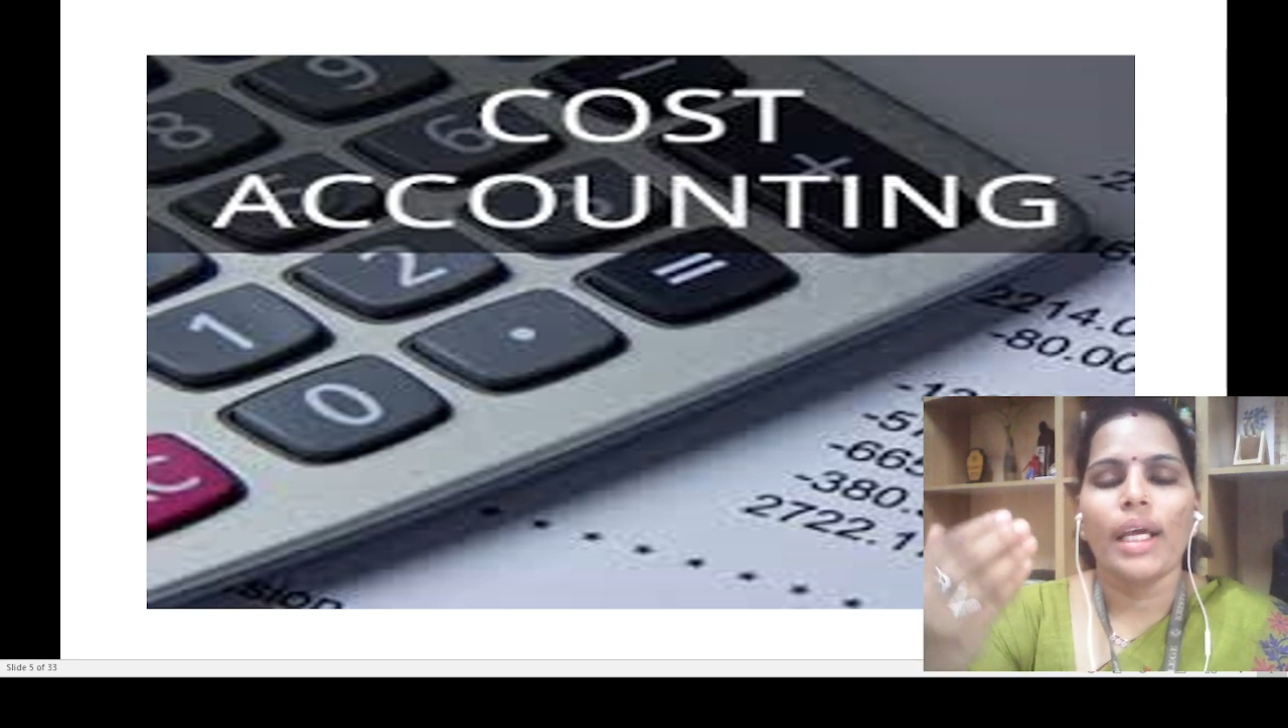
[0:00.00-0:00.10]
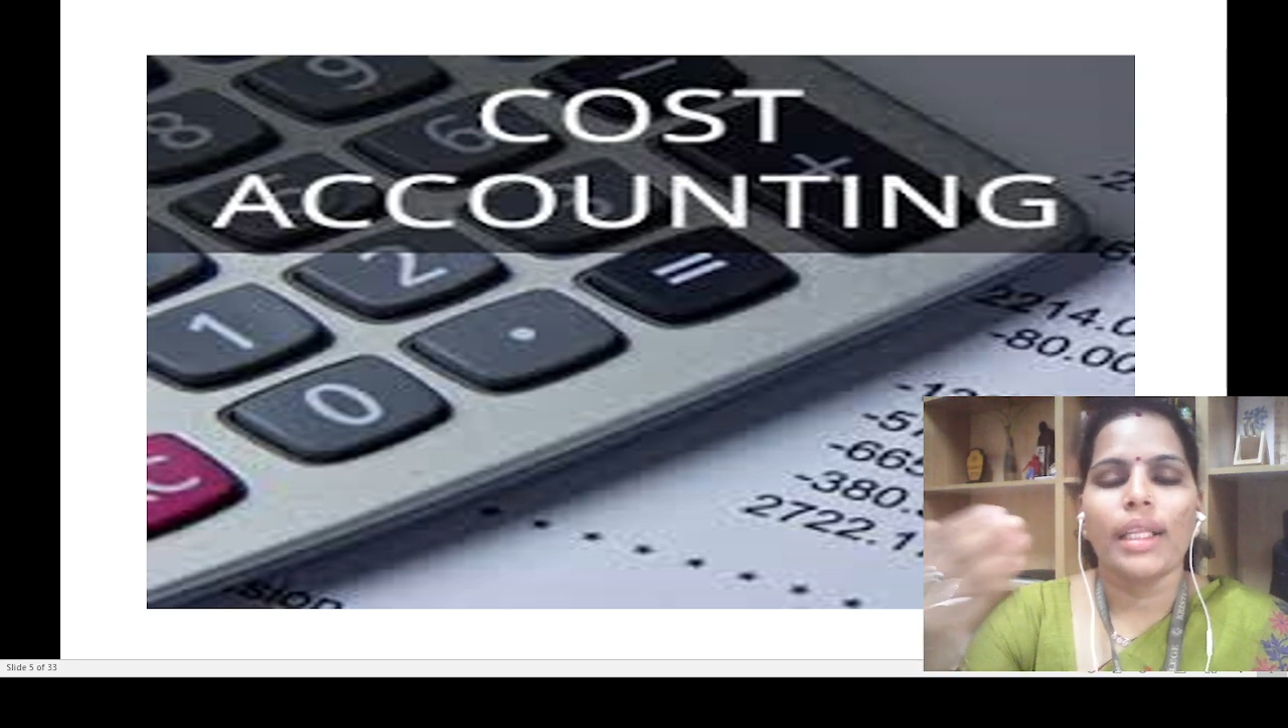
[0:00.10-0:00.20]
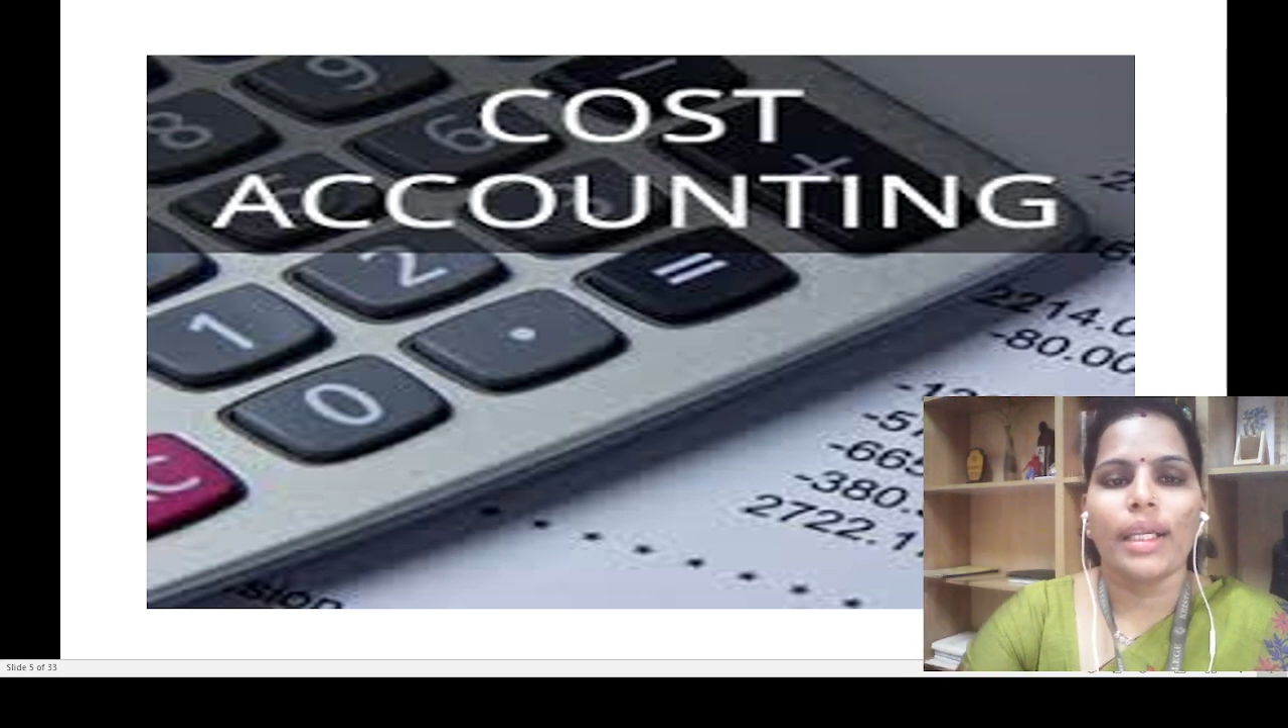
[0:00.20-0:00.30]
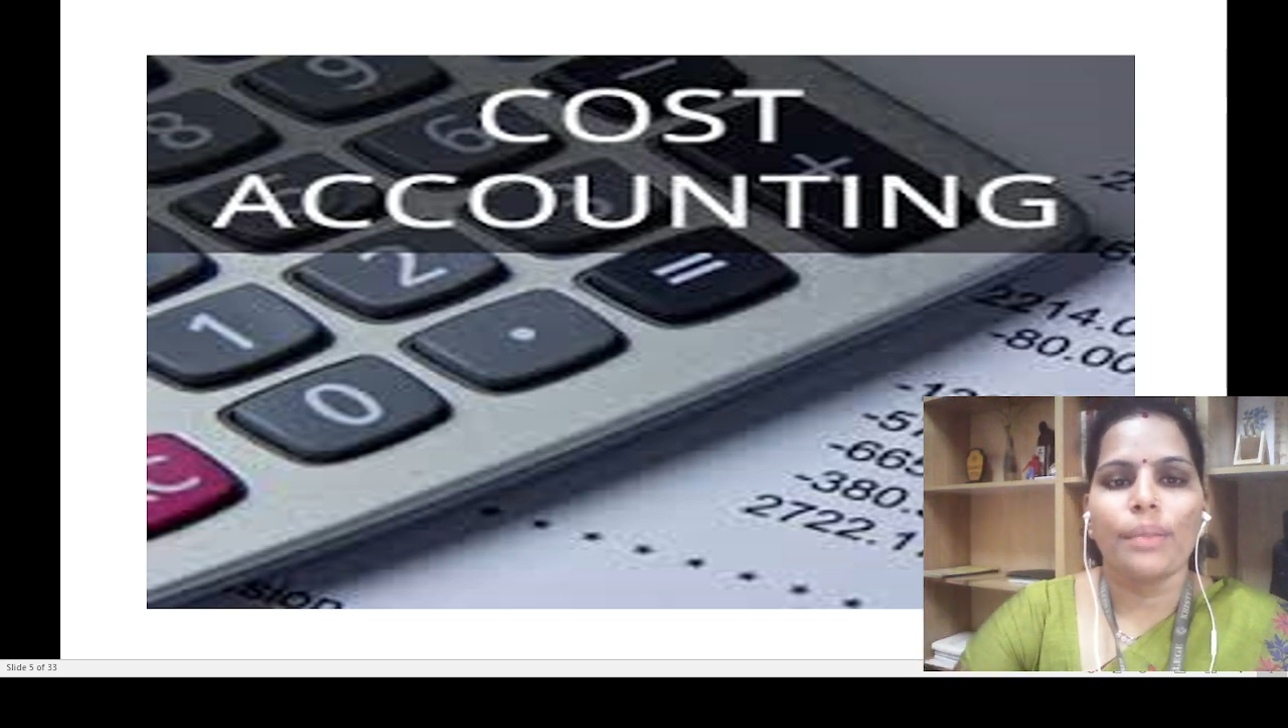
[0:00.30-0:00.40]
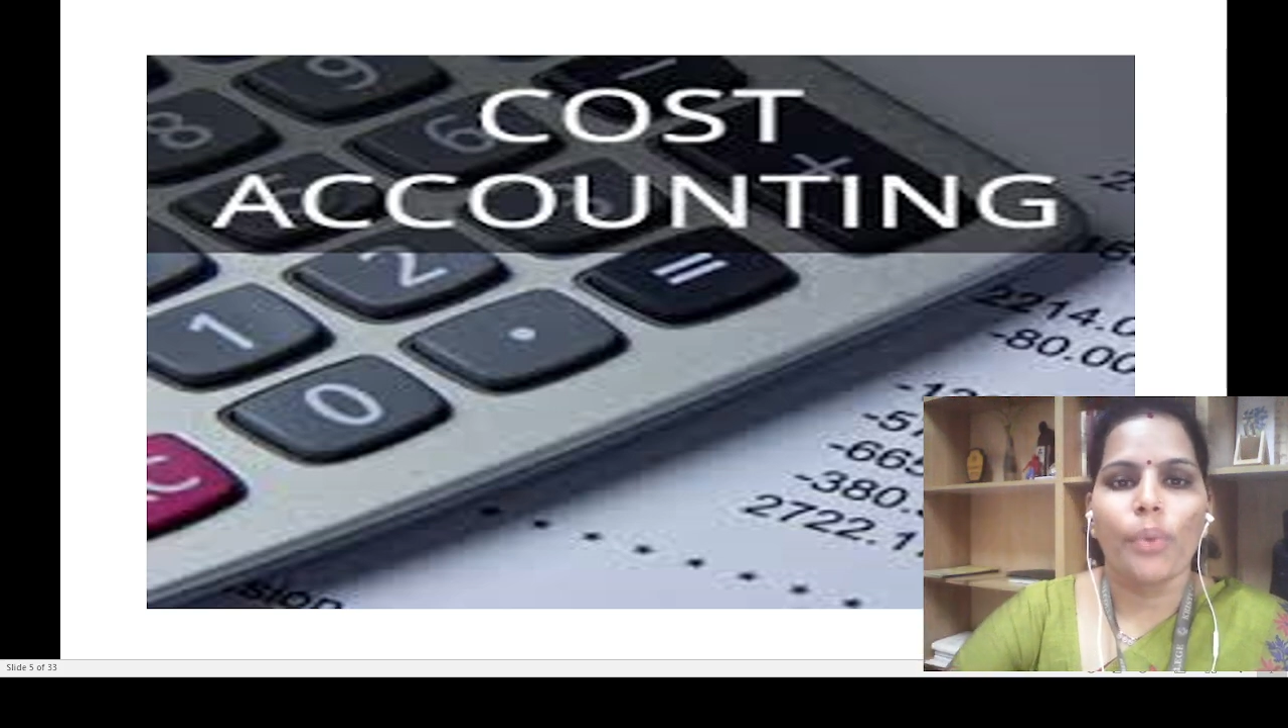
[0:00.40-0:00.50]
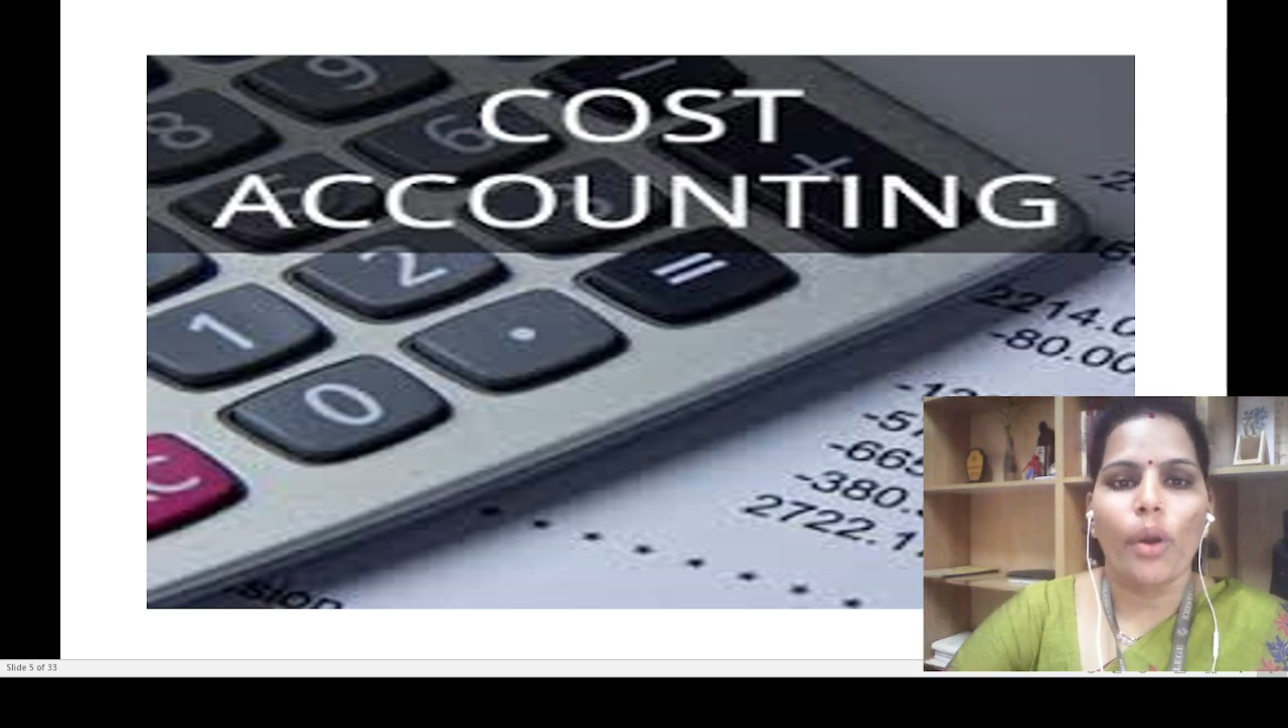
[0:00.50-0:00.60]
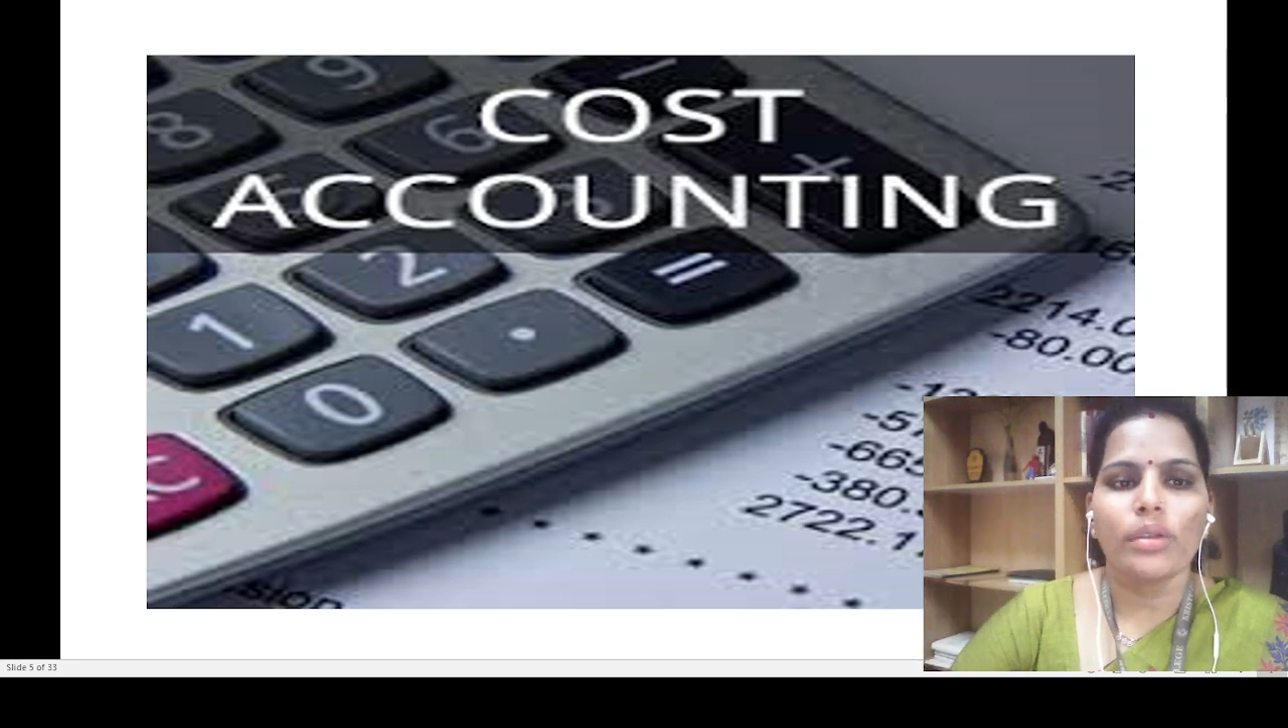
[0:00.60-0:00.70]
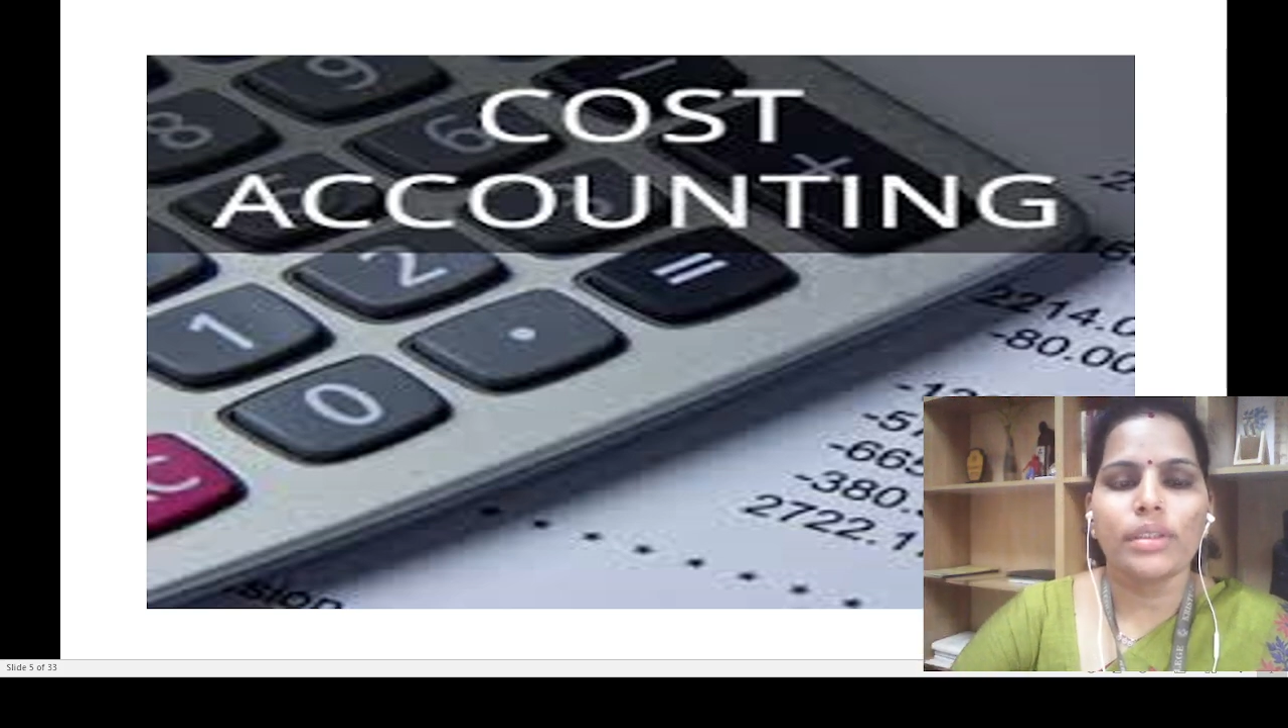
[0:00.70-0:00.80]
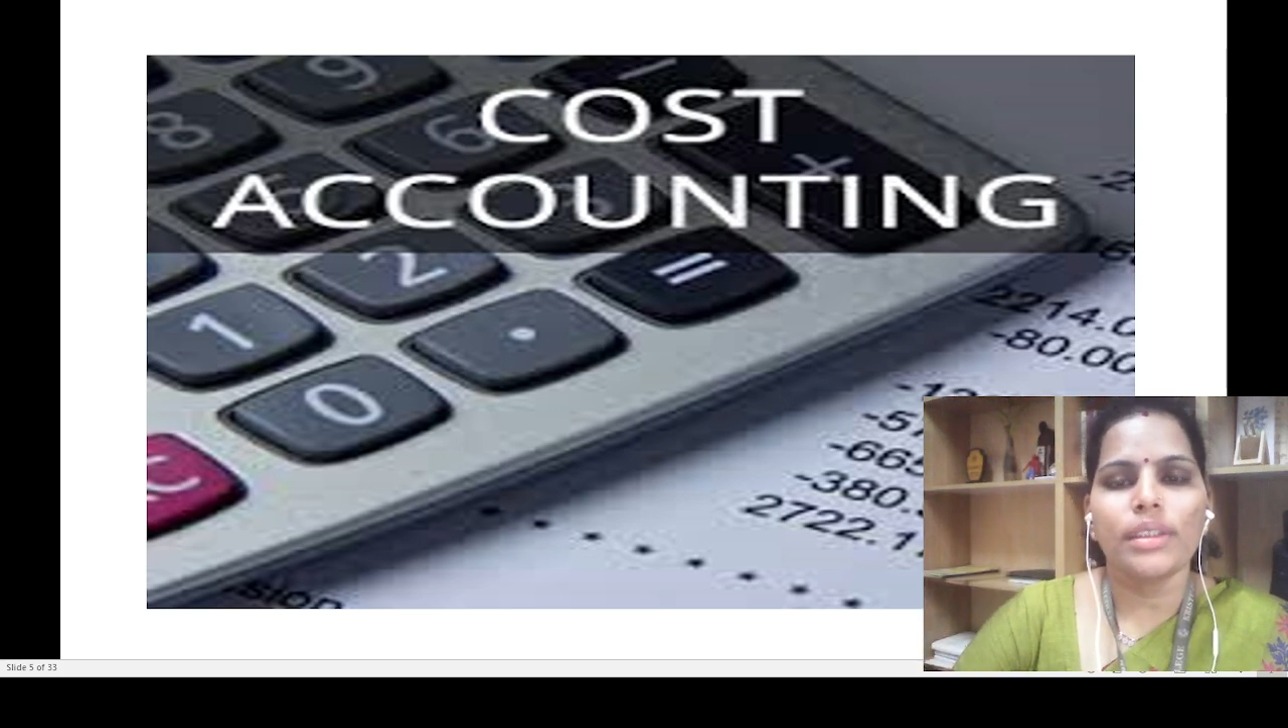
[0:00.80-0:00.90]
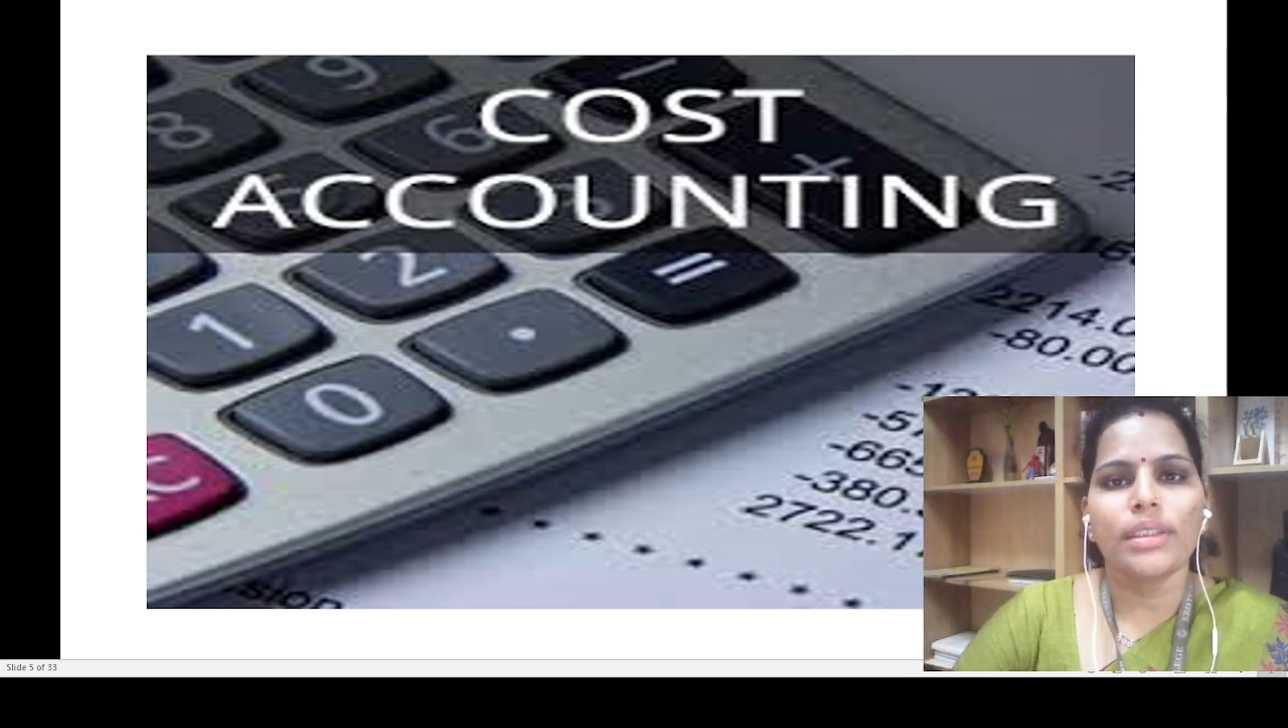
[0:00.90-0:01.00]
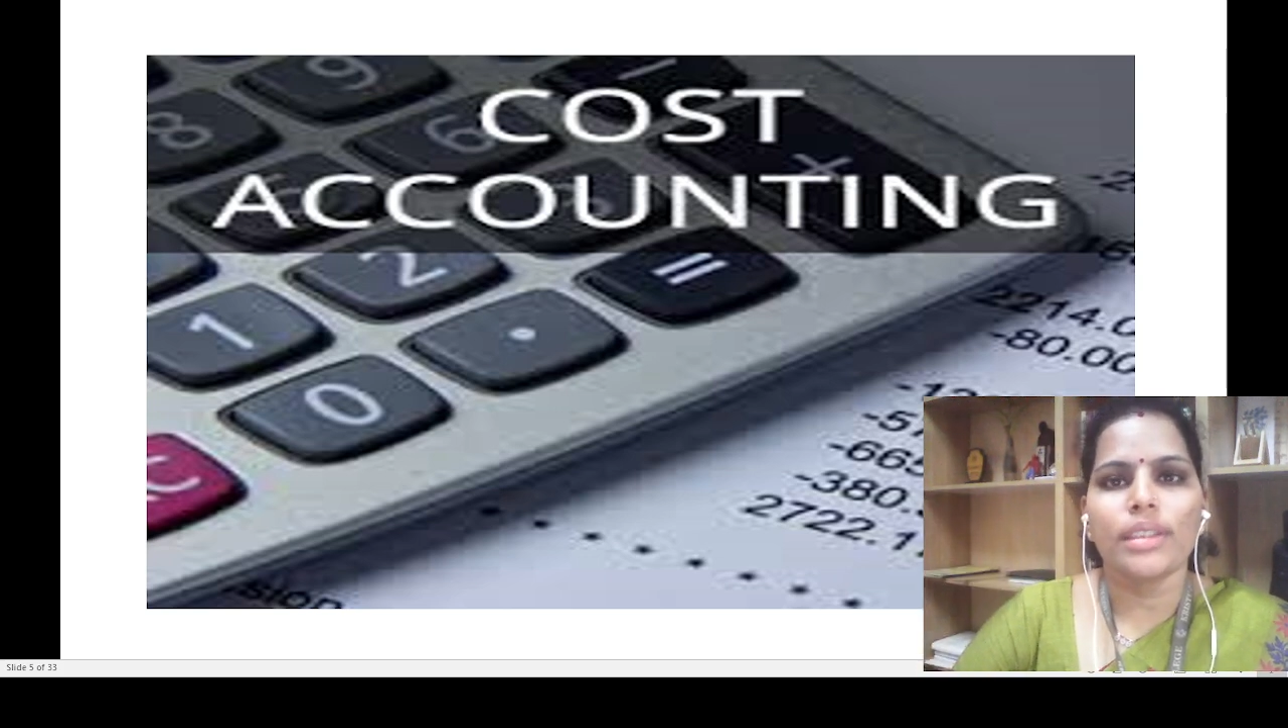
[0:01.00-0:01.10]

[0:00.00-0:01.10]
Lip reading: That process